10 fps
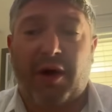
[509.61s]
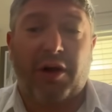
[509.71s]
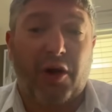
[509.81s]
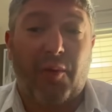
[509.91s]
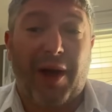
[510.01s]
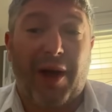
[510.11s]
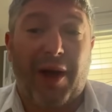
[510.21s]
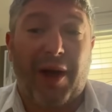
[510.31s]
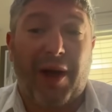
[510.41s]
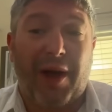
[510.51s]
are
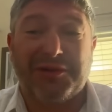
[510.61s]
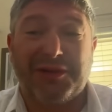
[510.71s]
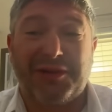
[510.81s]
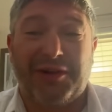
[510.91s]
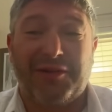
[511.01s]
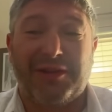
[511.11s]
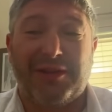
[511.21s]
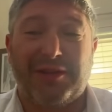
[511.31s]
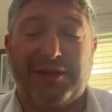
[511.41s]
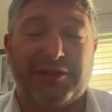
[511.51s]
Hawaiian. So you know, it,
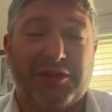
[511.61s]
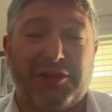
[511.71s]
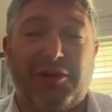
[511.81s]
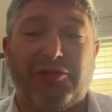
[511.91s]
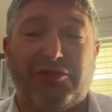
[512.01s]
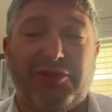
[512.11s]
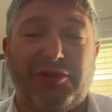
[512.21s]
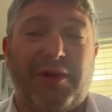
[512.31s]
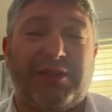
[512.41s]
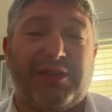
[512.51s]
there's there's cultural
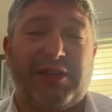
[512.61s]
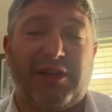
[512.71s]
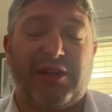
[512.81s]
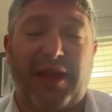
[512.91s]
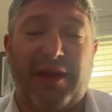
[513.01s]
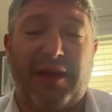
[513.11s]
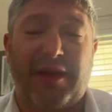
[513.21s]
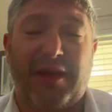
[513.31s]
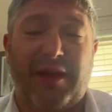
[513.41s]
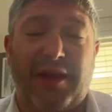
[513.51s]
nuances here that
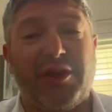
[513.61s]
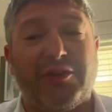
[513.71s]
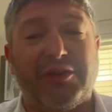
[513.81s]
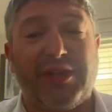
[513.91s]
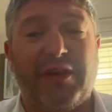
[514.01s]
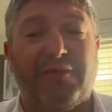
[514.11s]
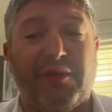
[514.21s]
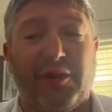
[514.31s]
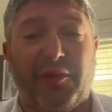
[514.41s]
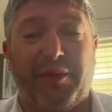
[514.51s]
we didn't really understand
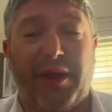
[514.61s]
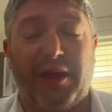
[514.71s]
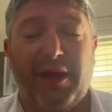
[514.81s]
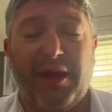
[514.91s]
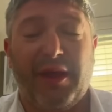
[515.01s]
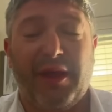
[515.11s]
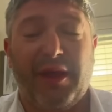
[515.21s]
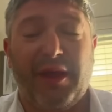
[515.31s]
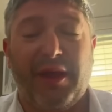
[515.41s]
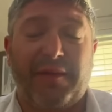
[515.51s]
for a little bit,
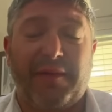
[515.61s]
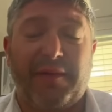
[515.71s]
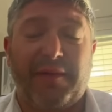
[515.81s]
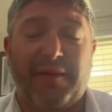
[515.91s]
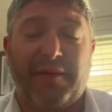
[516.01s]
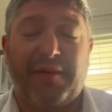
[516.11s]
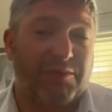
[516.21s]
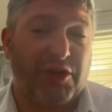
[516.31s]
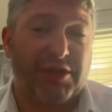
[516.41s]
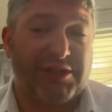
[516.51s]
and um,
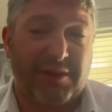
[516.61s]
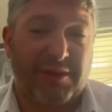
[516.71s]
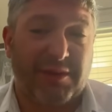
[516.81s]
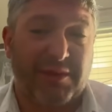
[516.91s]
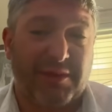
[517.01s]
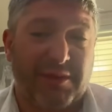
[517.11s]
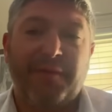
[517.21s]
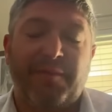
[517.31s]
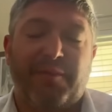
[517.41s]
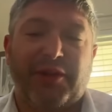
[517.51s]
some good, some bad.
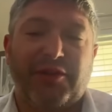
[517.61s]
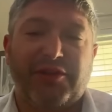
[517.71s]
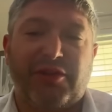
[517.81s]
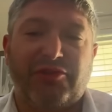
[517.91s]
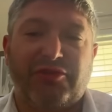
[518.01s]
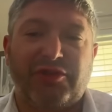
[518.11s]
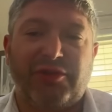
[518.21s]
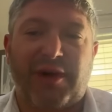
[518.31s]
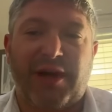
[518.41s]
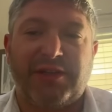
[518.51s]
But those cultural
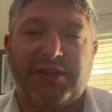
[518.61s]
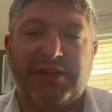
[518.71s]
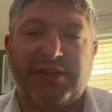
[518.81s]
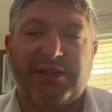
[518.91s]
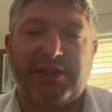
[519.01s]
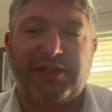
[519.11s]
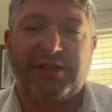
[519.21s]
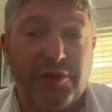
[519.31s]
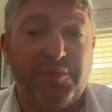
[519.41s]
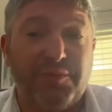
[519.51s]
nuances, the
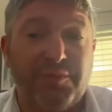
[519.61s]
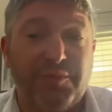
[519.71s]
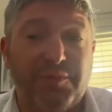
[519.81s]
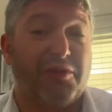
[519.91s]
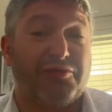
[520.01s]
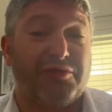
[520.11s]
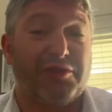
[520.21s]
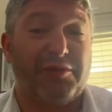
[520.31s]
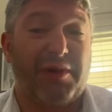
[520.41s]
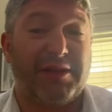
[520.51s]
good parts of those cultural
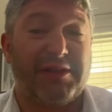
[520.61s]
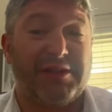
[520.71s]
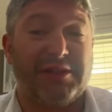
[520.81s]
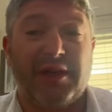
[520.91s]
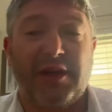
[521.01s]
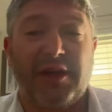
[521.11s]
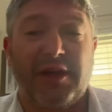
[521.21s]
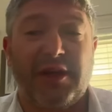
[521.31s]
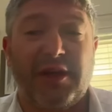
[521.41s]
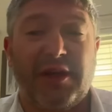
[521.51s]
nuances,
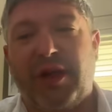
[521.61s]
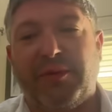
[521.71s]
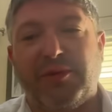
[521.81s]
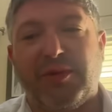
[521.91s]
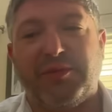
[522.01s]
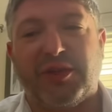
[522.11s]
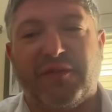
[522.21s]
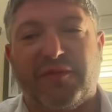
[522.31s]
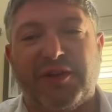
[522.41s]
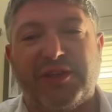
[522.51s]
we were able to
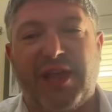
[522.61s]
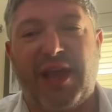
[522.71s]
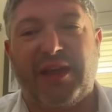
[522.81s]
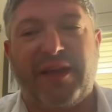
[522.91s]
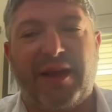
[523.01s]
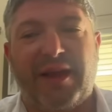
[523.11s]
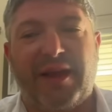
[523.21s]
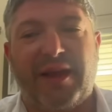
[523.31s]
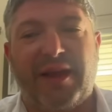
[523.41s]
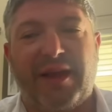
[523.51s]
observe firsthand, and that was
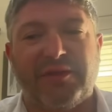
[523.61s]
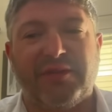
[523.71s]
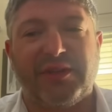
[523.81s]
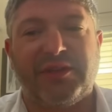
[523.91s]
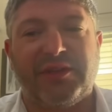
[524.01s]
really, really, really